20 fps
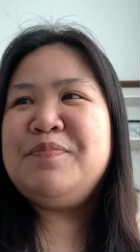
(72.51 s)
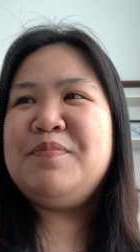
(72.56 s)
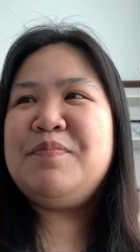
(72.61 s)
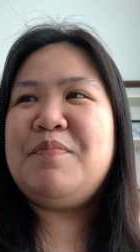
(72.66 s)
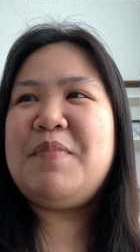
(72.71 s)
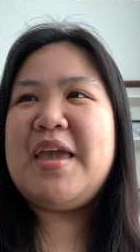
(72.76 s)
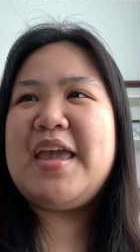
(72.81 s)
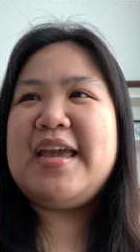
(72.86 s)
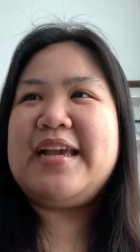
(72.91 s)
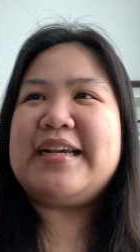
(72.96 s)

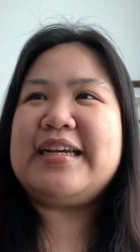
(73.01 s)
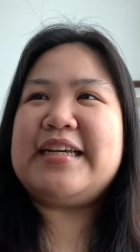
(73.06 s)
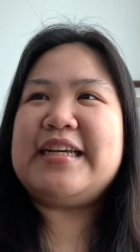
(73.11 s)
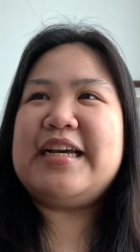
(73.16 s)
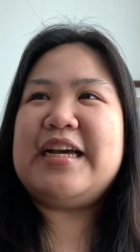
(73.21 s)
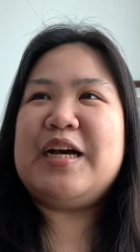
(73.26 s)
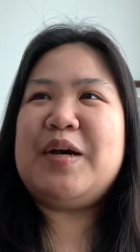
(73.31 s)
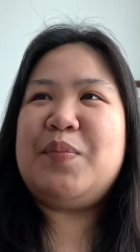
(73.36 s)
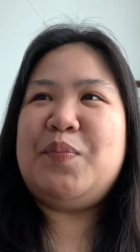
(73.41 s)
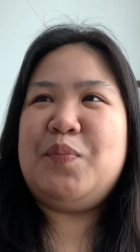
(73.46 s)
make
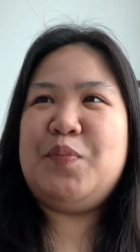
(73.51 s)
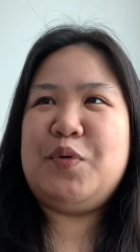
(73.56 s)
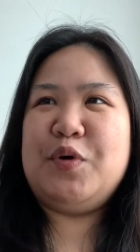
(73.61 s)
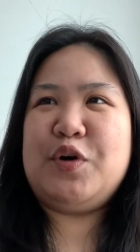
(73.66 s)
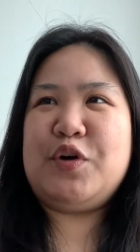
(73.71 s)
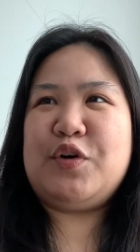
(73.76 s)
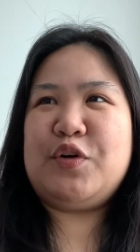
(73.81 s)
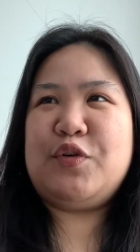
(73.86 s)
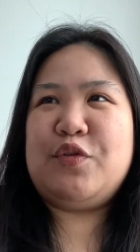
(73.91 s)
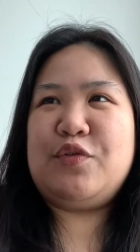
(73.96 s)
a
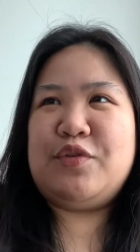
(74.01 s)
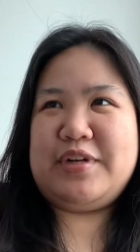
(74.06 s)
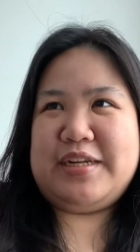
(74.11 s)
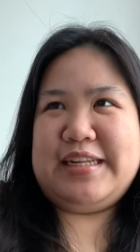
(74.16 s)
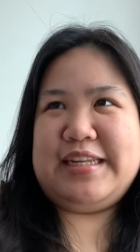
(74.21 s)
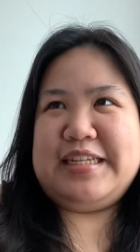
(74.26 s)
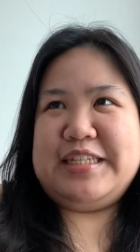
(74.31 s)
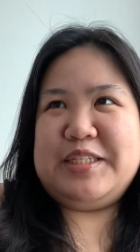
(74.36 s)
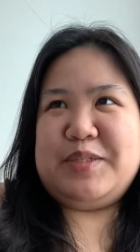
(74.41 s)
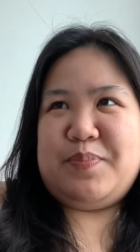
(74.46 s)
book
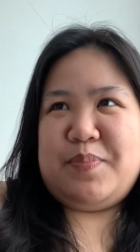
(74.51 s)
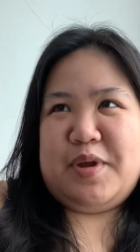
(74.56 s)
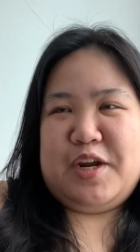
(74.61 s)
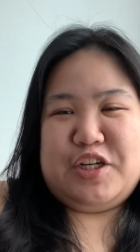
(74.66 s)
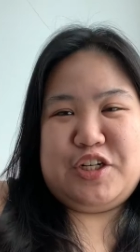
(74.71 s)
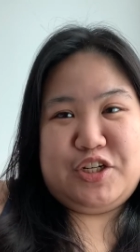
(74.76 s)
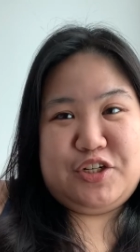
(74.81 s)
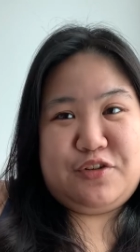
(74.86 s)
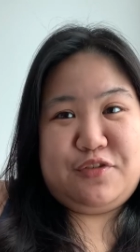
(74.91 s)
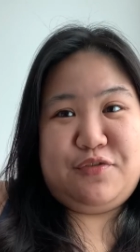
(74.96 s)
really
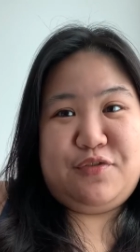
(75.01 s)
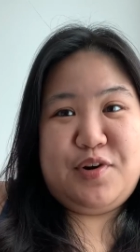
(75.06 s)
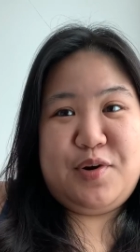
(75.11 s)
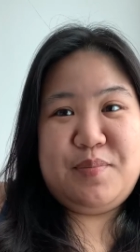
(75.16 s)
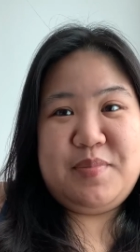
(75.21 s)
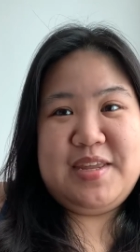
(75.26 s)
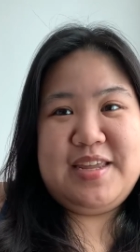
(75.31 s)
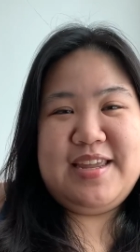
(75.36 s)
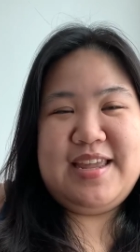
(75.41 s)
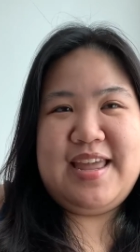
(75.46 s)
special for
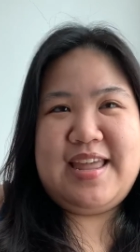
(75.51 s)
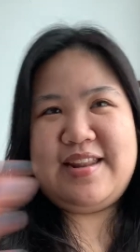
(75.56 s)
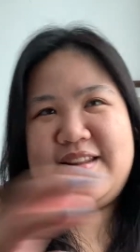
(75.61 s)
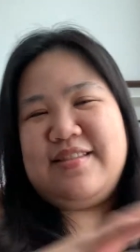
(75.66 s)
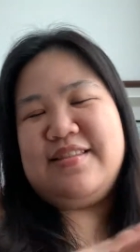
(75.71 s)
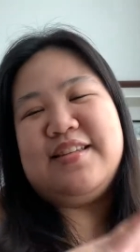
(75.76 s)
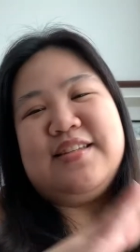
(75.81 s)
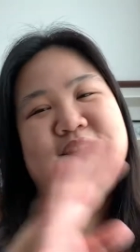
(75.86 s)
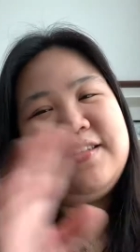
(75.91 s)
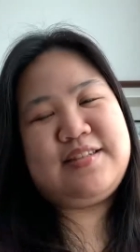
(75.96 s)
me,
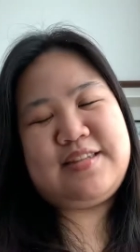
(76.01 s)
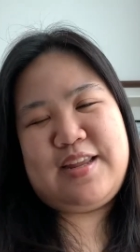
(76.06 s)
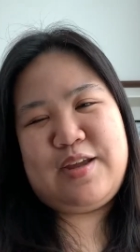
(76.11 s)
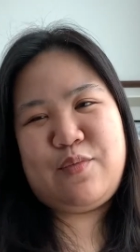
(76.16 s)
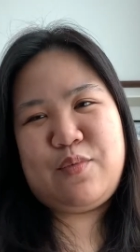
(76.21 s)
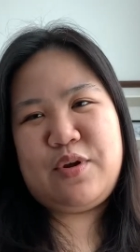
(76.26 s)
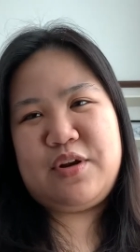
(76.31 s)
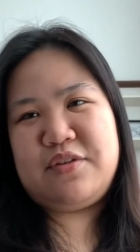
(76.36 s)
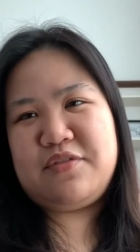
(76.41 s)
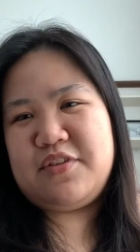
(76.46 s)
and this is
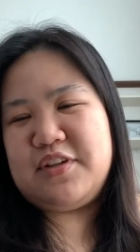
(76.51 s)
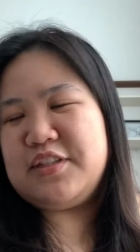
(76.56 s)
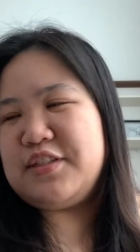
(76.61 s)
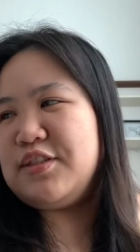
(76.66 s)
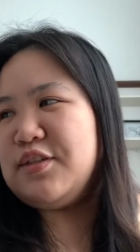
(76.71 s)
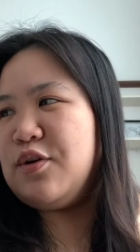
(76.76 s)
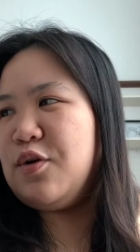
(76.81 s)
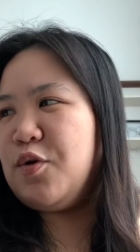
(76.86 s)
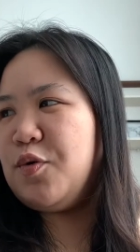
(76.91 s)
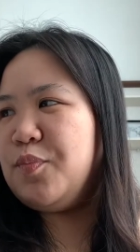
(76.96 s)
like one of it,
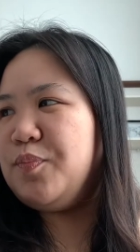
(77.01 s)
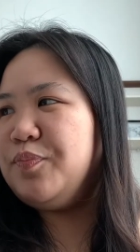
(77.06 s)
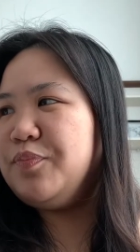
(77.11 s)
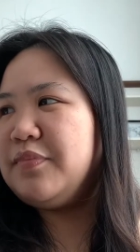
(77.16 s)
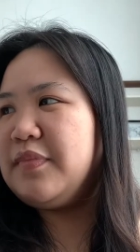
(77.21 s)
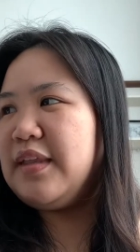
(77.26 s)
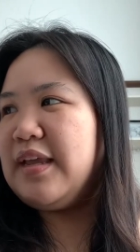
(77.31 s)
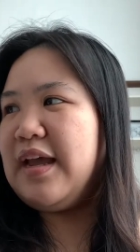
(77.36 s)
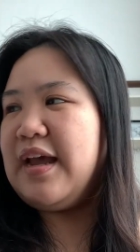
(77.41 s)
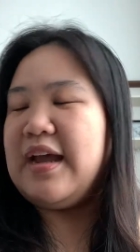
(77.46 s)
so
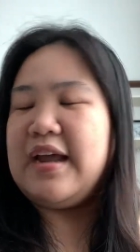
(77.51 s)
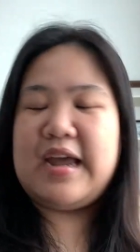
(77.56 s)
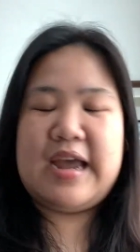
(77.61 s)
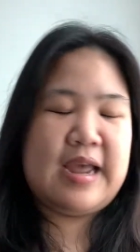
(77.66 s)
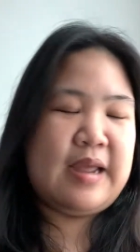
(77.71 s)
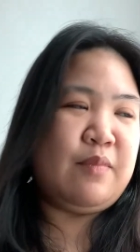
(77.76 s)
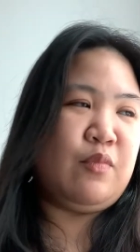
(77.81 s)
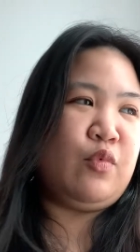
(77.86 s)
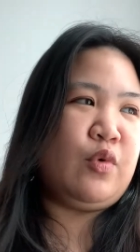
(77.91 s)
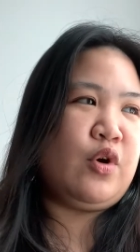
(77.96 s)

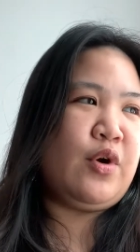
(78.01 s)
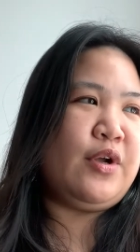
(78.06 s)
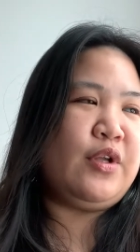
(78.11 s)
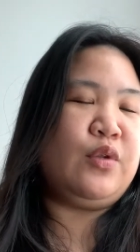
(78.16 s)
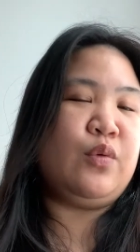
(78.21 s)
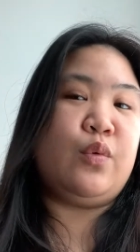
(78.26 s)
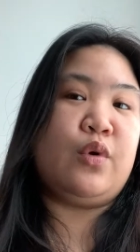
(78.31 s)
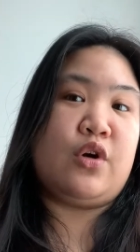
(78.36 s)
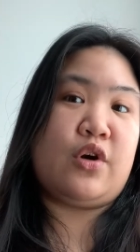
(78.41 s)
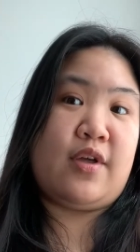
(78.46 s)
I'm going
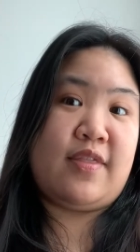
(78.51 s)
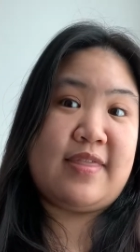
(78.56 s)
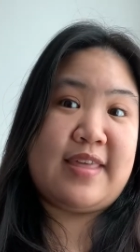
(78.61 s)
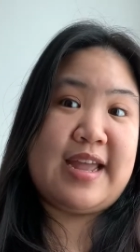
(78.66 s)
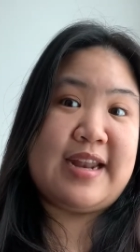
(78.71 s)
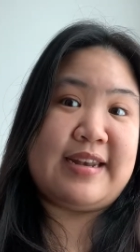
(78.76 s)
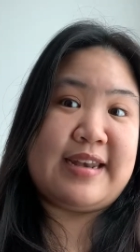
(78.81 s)
to work on that